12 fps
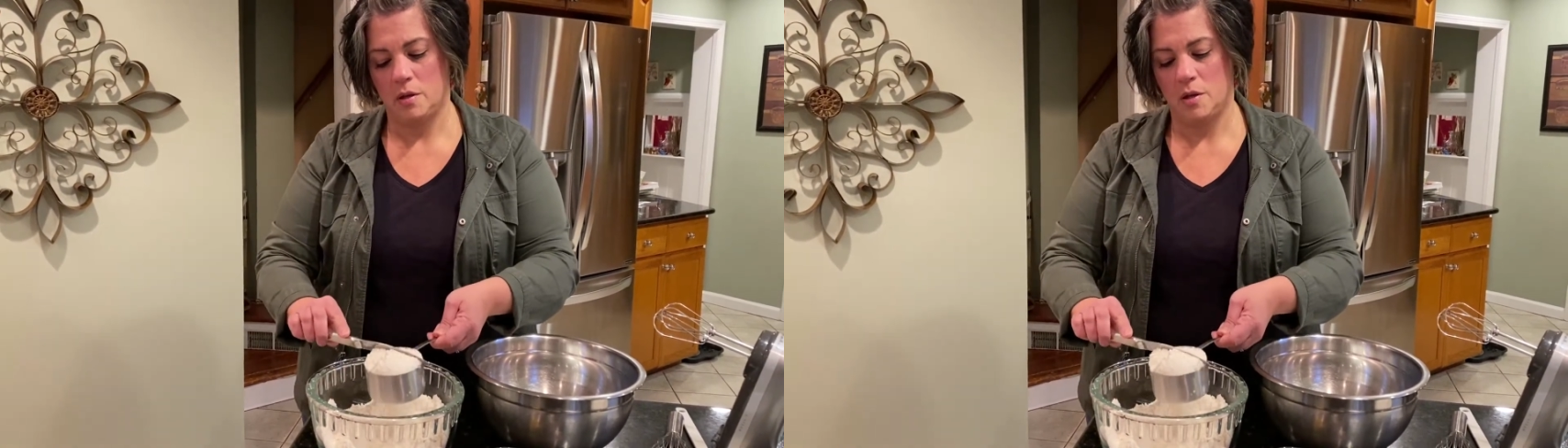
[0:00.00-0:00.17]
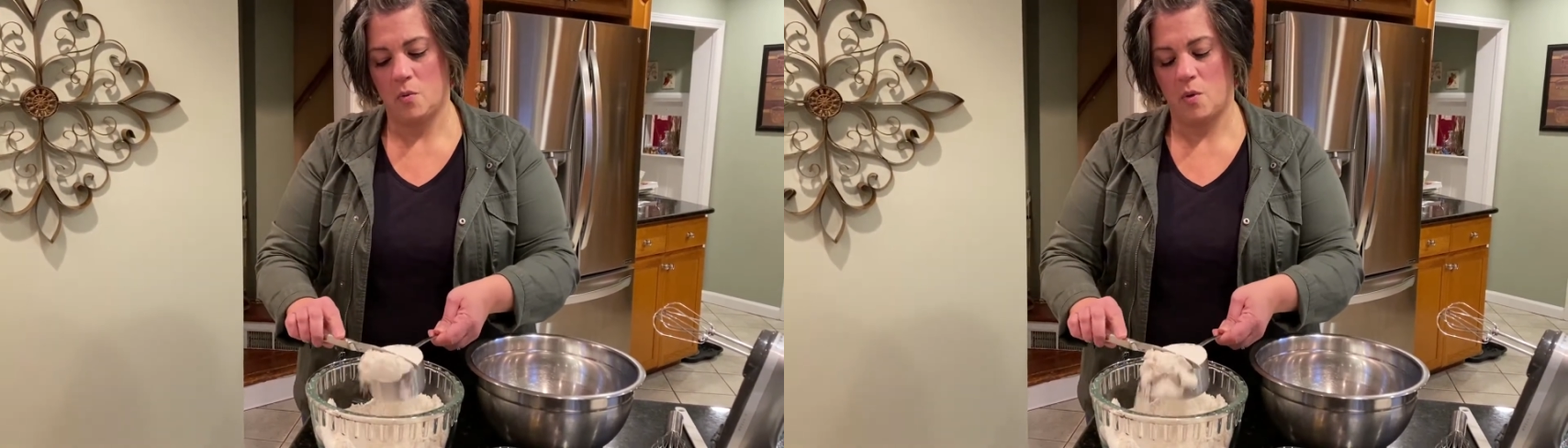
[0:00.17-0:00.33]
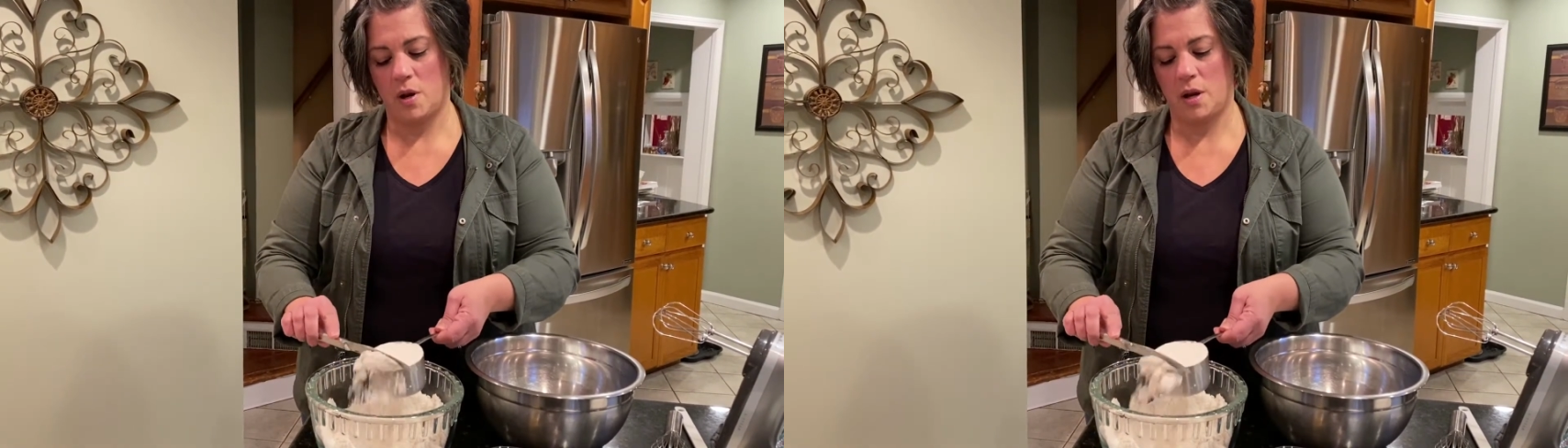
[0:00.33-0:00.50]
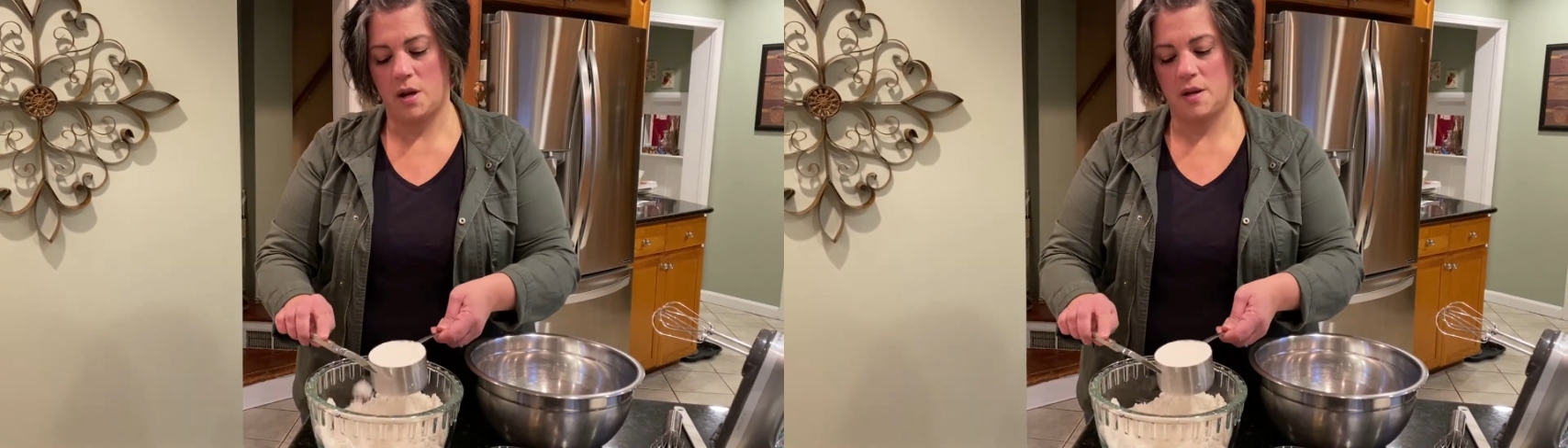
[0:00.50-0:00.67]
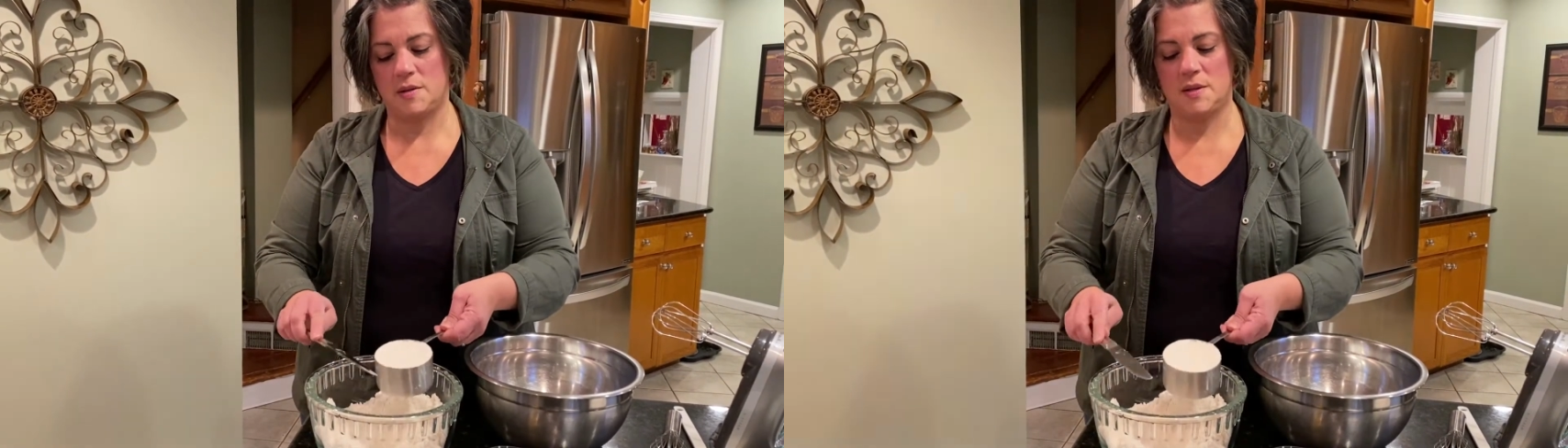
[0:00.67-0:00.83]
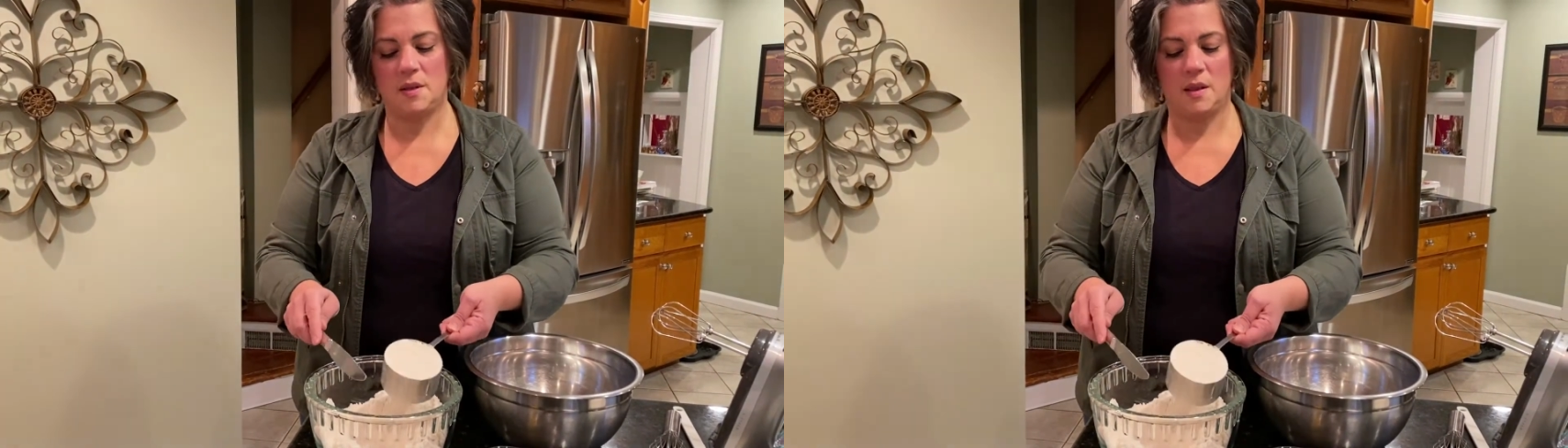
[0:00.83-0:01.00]
You want it
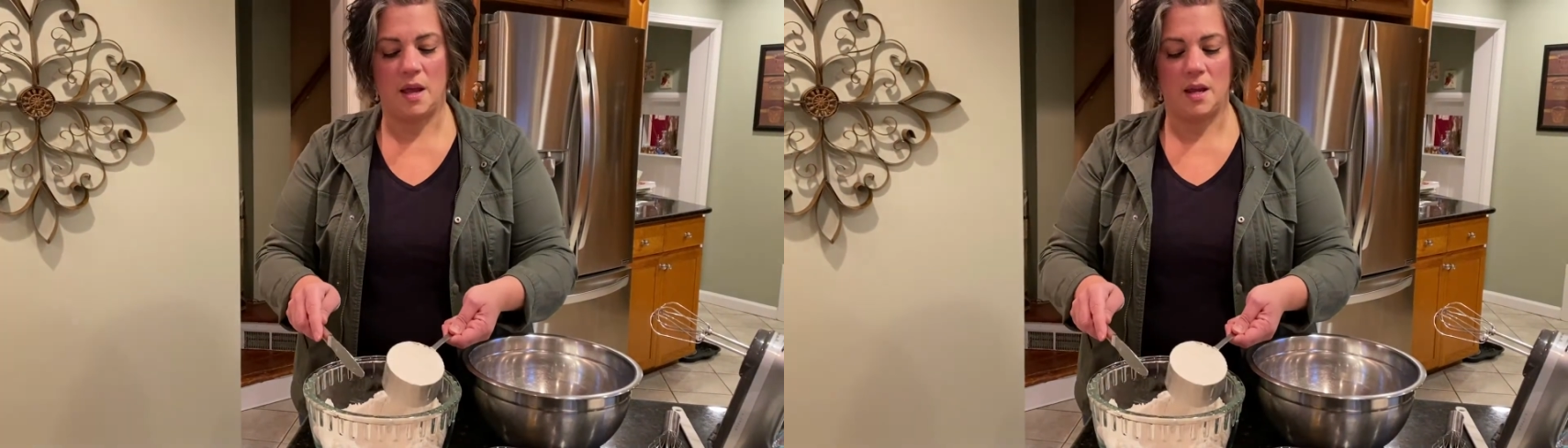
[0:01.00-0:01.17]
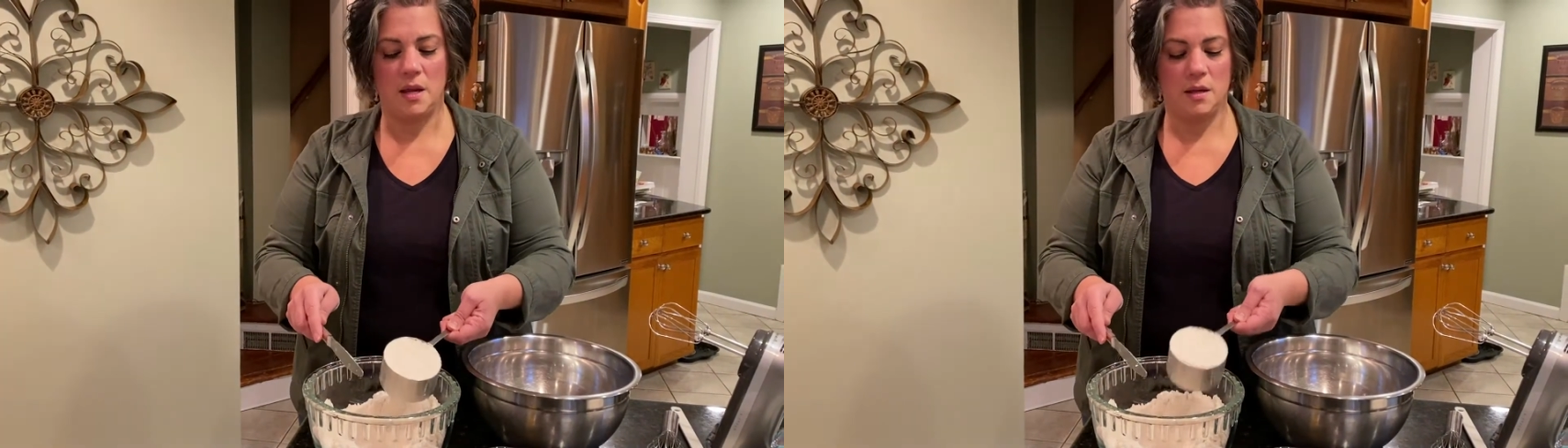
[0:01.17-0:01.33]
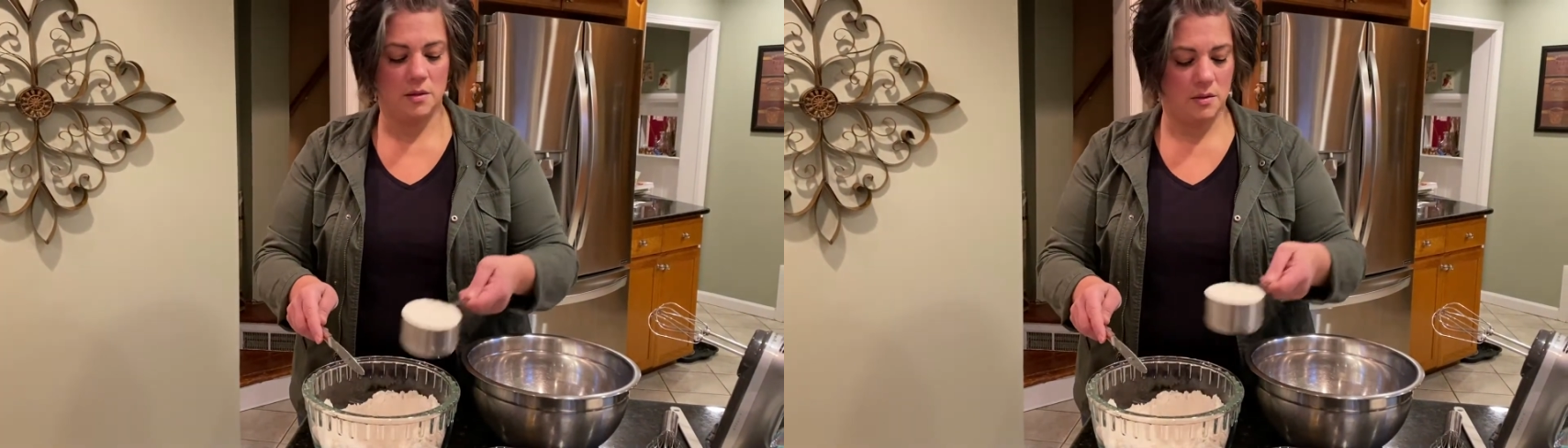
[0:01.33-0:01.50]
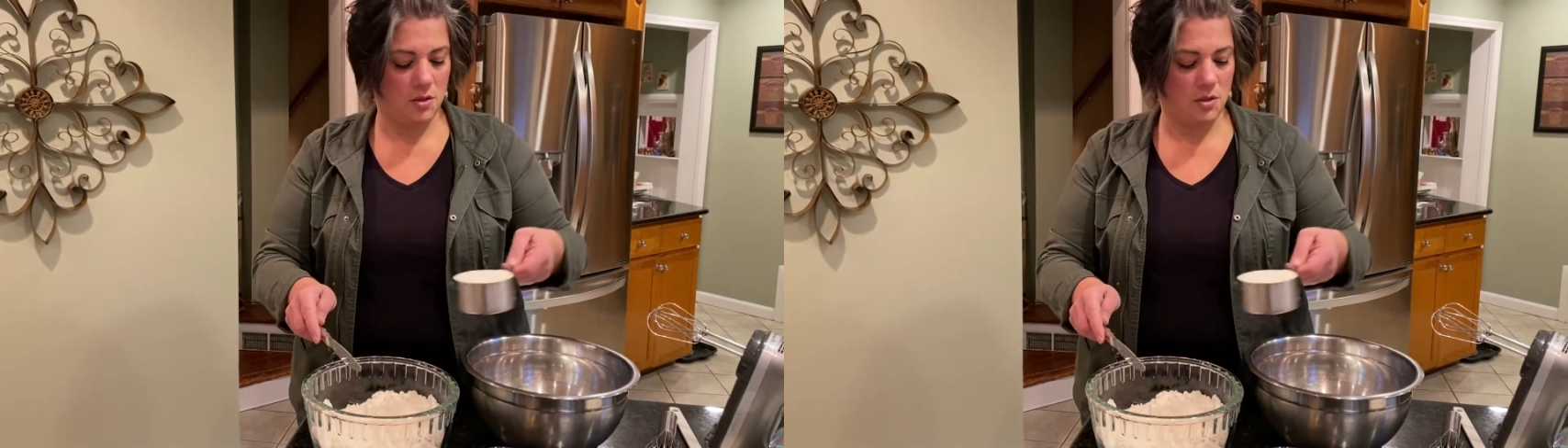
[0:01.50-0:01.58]
nice and light,